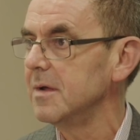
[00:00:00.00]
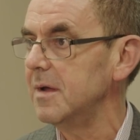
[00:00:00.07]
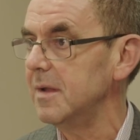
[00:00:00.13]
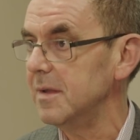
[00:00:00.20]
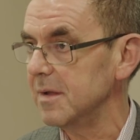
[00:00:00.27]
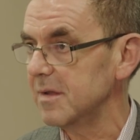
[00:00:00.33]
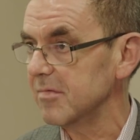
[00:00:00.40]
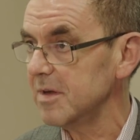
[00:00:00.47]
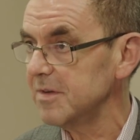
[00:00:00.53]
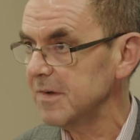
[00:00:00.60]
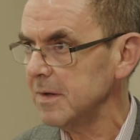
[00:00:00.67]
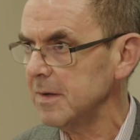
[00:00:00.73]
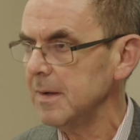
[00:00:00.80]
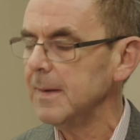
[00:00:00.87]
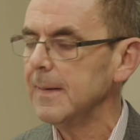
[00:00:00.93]
in this
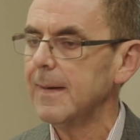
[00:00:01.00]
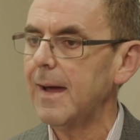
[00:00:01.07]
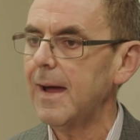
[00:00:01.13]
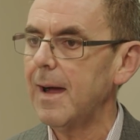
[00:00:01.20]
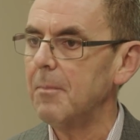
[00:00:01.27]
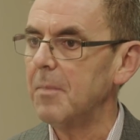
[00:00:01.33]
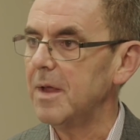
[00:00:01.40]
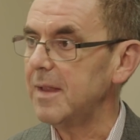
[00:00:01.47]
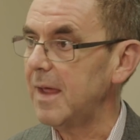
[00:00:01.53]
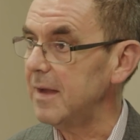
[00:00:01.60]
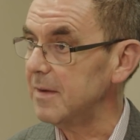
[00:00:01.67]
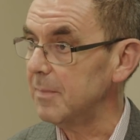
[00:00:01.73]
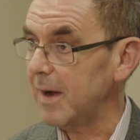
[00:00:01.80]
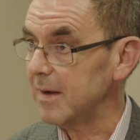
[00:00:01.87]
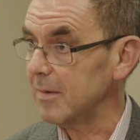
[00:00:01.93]
region, and that
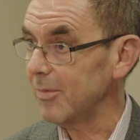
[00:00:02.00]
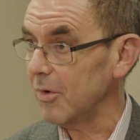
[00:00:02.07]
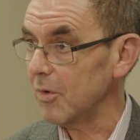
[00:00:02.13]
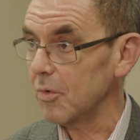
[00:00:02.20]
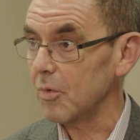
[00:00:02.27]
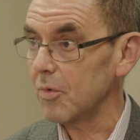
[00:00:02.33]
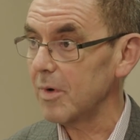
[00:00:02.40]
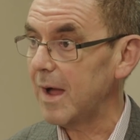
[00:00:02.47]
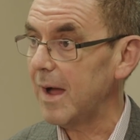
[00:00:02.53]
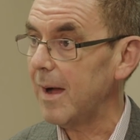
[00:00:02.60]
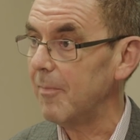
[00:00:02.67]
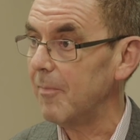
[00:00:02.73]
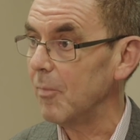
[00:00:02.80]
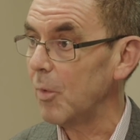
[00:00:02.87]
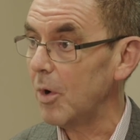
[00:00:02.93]
debate
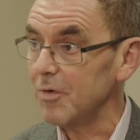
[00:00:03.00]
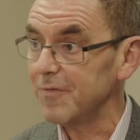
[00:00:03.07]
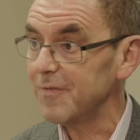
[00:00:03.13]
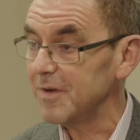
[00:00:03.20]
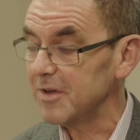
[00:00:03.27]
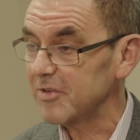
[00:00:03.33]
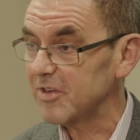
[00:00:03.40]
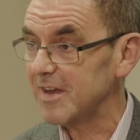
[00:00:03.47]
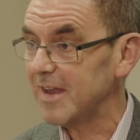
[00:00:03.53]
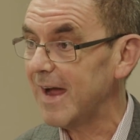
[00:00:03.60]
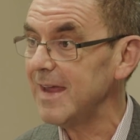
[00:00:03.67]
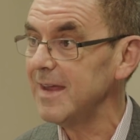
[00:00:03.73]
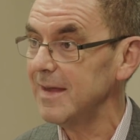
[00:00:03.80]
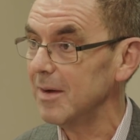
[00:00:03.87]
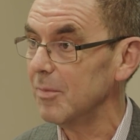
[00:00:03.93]
won't finish
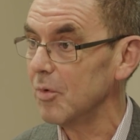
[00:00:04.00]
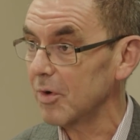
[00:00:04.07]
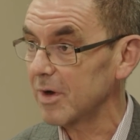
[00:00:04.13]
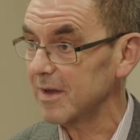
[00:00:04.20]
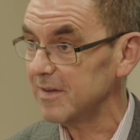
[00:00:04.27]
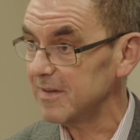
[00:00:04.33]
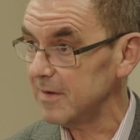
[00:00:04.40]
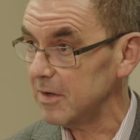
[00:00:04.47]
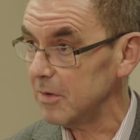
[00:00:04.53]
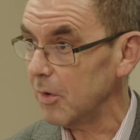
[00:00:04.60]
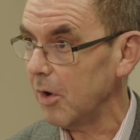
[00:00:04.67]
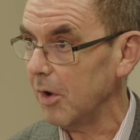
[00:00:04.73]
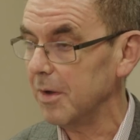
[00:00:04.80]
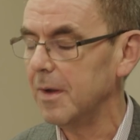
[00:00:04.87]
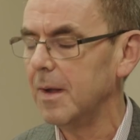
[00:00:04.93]
today. It will continue
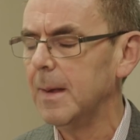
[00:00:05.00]
on